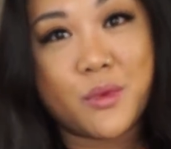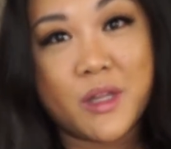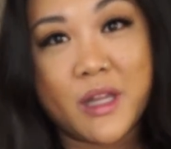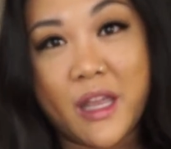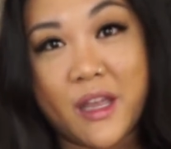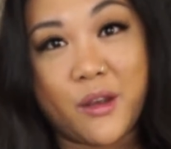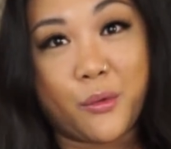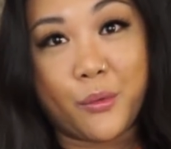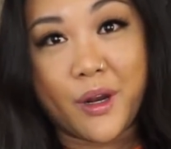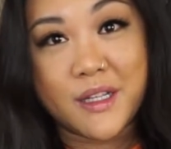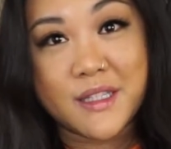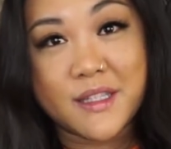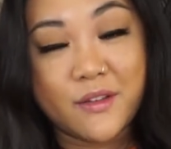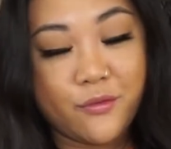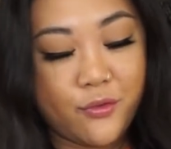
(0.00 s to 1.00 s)
really
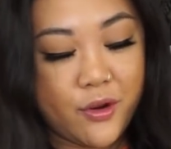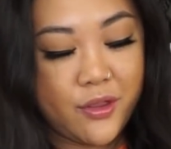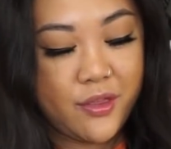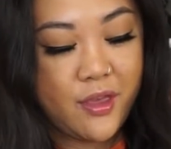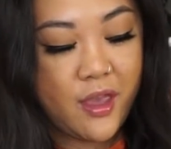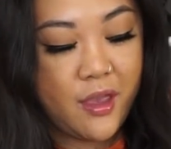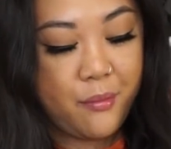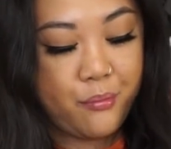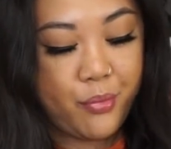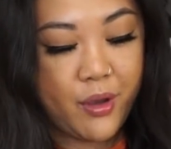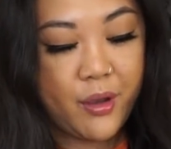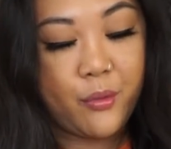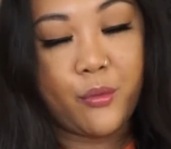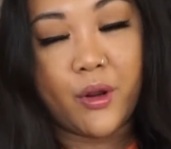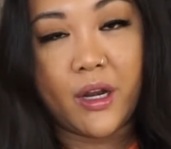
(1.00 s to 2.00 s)
aggressive with it.
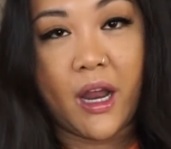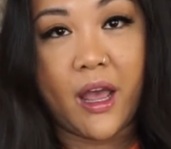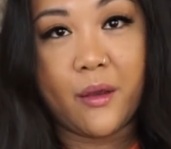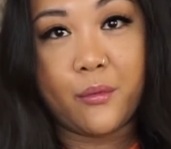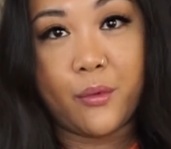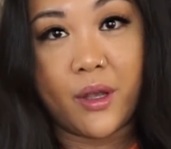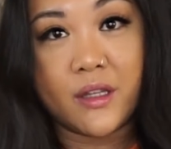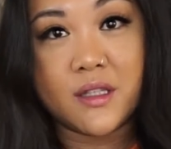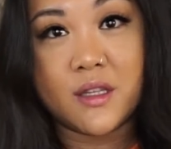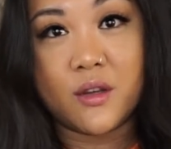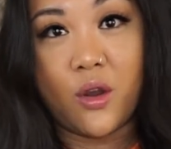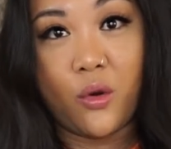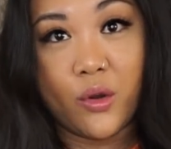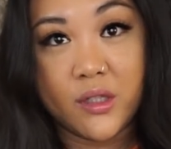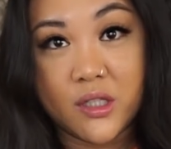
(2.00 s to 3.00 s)
But when I went to
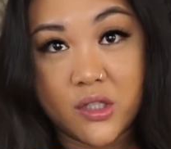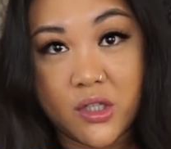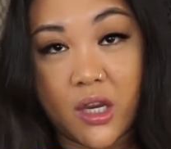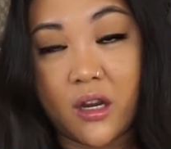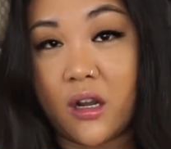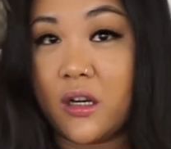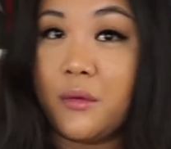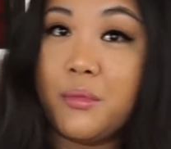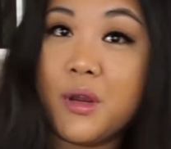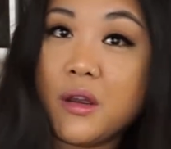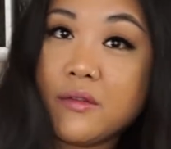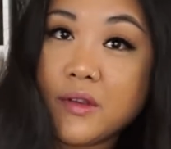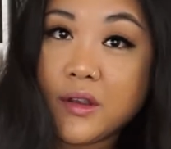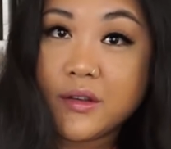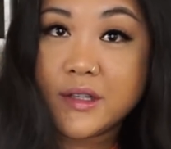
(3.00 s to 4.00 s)
go in to check on a pair
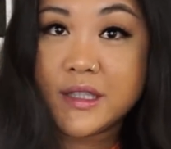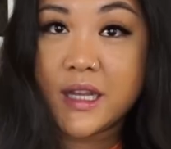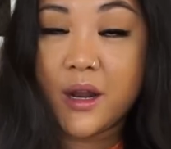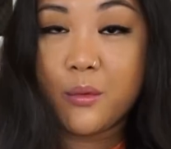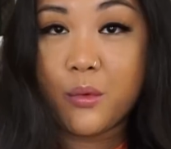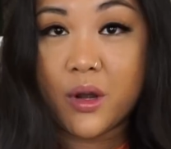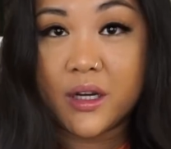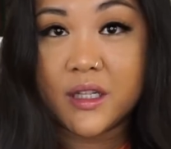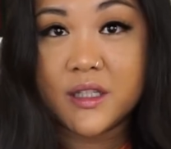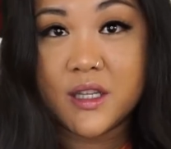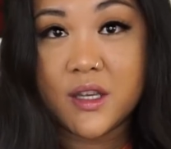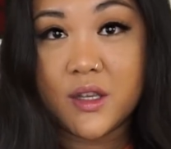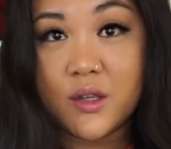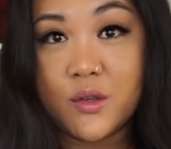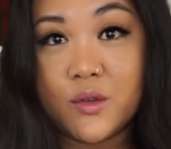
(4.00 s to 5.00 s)
of earrings that I wanted
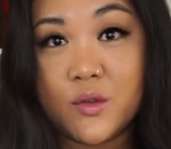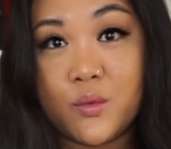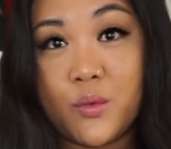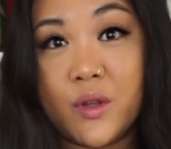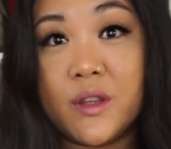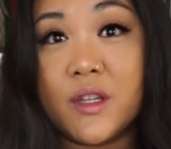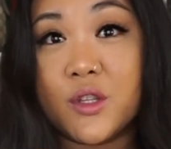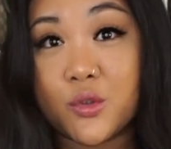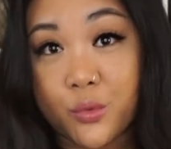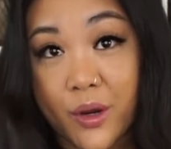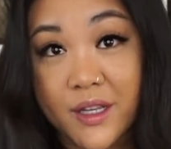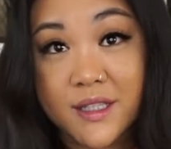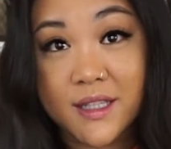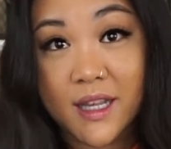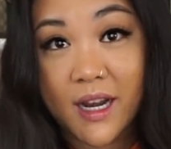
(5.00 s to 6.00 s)
to use with the
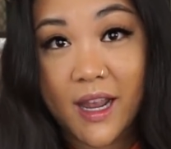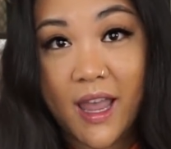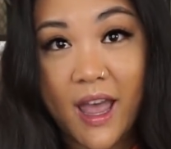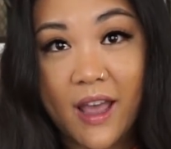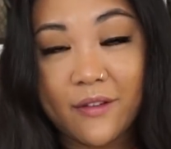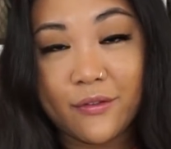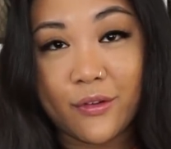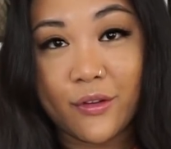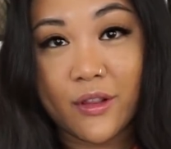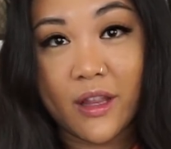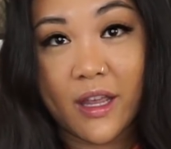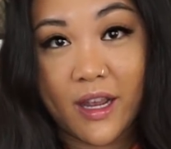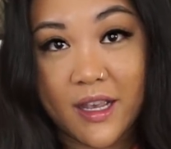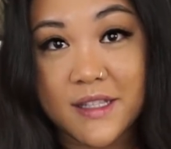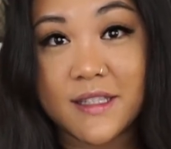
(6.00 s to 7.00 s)
dress that I had for,
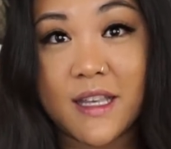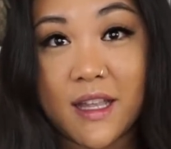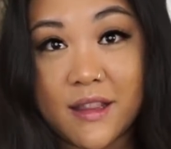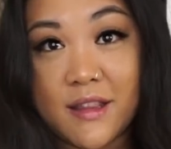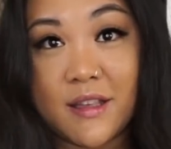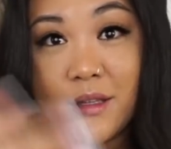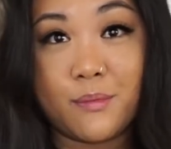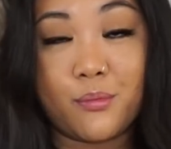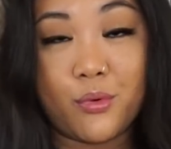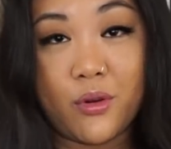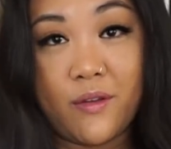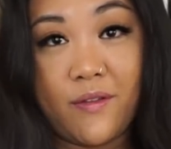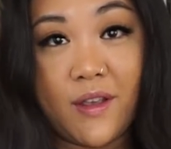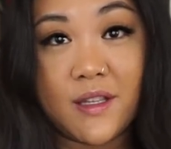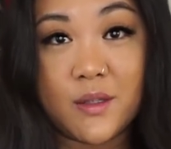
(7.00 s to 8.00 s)
like I said, this
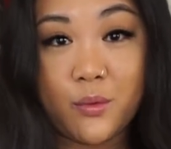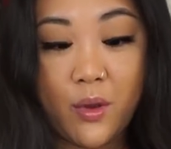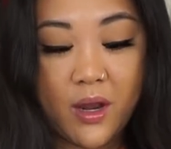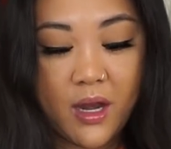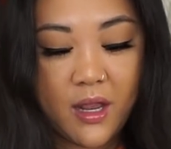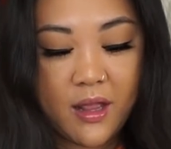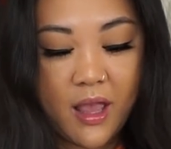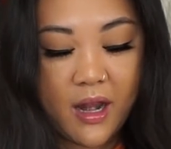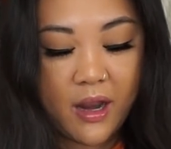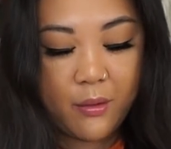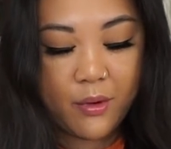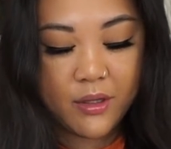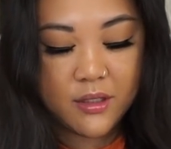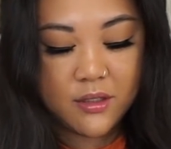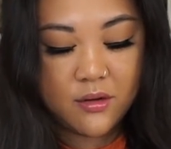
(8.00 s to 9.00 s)
previous wedding that I
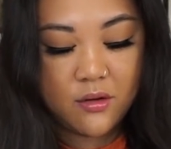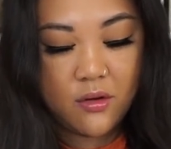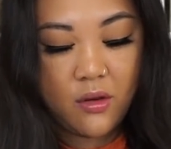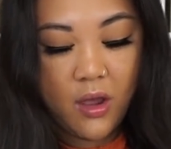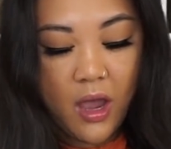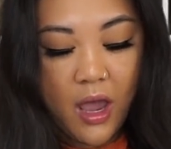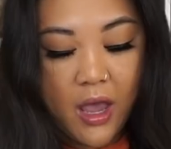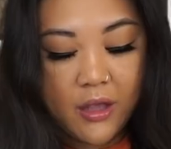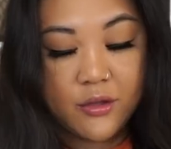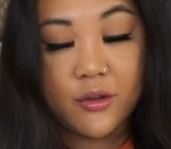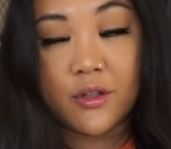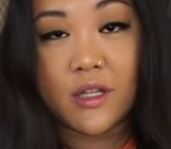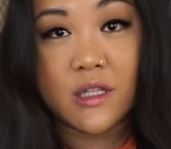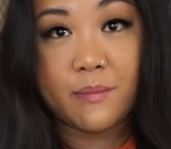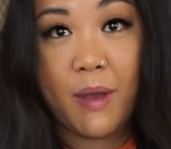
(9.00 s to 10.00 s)
went to
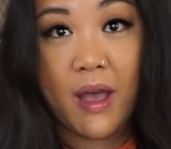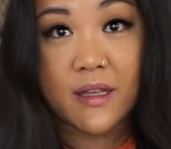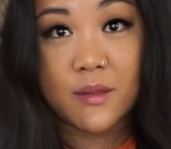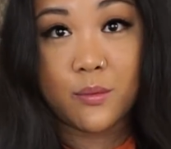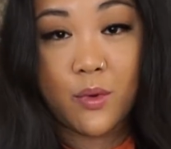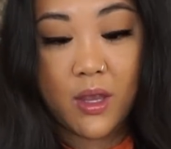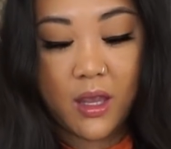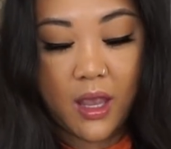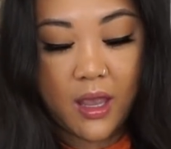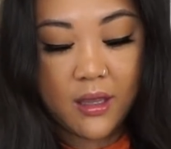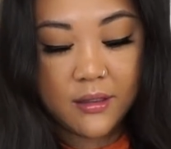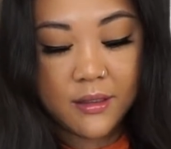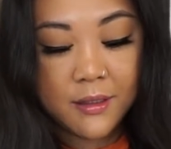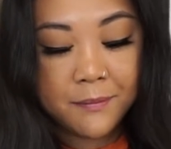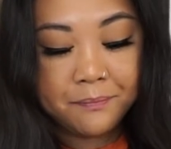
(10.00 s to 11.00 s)
during this past
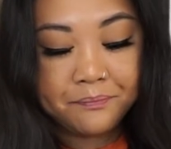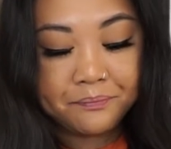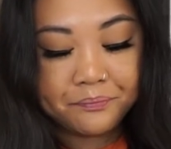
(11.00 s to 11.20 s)
weekend,